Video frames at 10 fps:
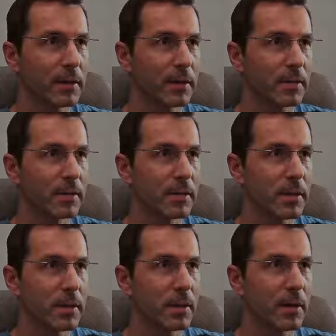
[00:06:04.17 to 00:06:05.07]
As you
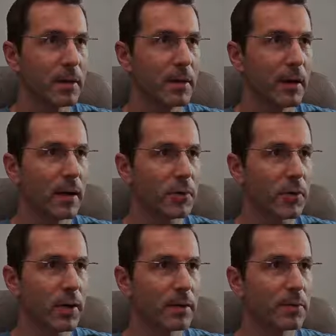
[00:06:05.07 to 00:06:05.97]
see, I'm
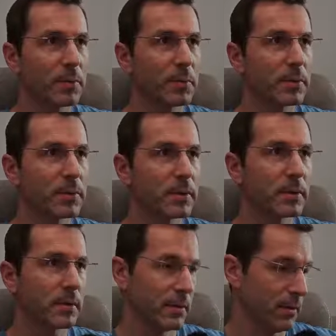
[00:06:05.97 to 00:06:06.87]
trying to put
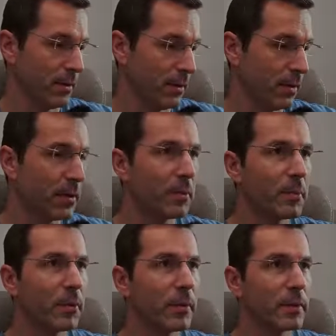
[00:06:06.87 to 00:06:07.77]
the
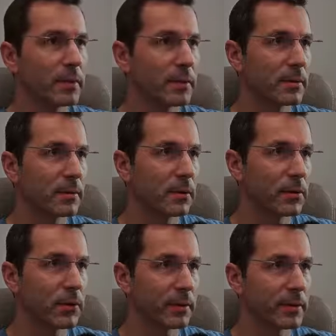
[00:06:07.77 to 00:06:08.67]
point or
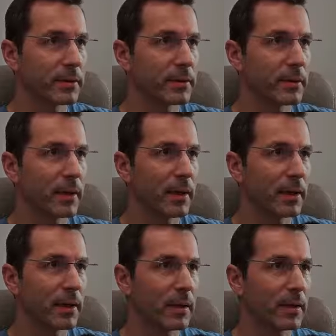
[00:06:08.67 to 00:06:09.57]
dot,
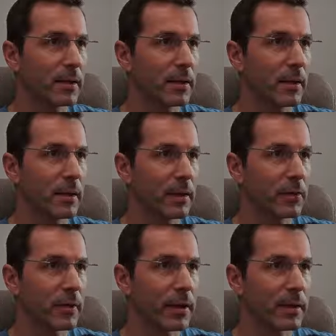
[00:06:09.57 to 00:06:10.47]
and it is
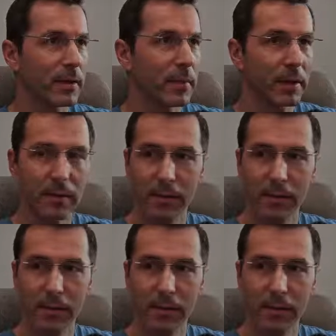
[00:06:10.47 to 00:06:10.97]
correcting me.